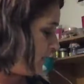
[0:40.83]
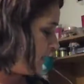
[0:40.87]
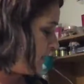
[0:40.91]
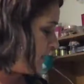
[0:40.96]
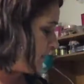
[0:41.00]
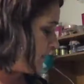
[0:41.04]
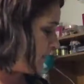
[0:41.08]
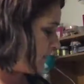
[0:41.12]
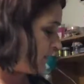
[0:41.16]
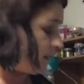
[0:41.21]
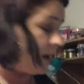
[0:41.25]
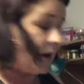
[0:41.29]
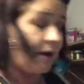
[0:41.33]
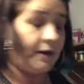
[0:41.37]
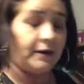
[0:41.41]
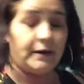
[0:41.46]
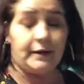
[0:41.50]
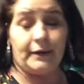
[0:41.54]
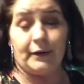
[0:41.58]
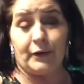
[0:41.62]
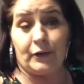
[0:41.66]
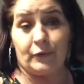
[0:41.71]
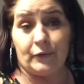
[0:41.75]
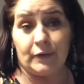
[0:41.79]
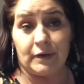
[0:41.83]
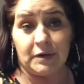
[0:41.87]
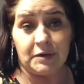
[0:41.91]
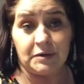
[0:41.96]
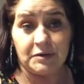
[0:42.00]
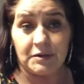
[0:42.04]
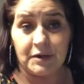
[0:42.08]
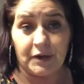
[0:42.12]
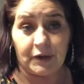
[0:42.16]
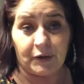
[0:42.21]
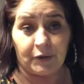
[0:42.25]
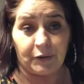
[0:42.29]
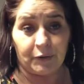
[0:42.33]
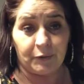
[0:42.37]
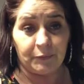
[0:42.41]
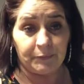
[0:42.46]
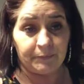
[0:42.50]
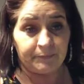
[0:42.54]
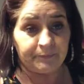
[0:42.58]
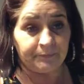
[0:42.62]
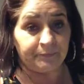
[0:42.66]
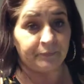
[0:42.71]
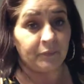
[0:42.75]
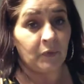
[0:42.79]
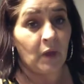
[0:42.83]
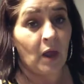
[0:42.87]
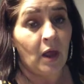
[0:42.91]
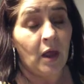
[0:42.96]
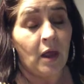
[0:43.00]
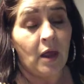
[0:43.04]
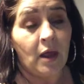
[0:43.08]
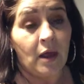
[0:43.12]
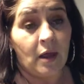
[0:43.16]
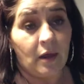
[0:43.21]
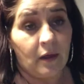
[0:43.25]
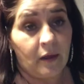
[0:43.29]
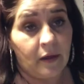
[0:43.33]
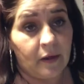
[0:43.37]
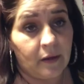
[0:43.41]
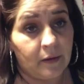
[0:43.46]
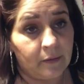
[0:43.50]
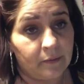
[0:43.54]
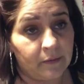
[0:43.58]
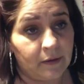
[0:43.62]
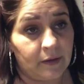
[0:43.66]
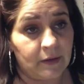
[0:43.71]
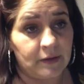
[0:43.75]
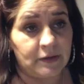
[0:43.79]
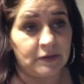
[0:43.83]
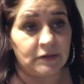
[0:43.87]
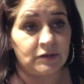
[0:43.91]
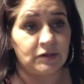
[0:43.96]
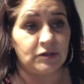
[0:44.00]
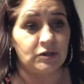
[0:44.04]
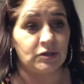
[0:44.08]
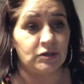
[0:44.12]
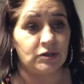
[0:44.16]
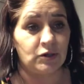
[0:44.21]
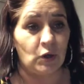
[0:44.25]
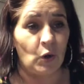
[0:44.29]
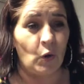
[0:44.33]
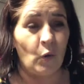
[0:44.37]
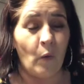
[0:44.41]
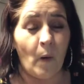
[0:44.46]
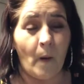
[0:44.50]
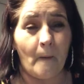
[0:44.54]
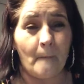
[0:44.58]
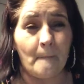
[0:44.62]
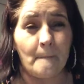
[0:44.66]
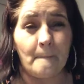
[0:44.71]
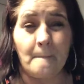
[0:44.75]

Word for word: It is 90 degrees here and it is so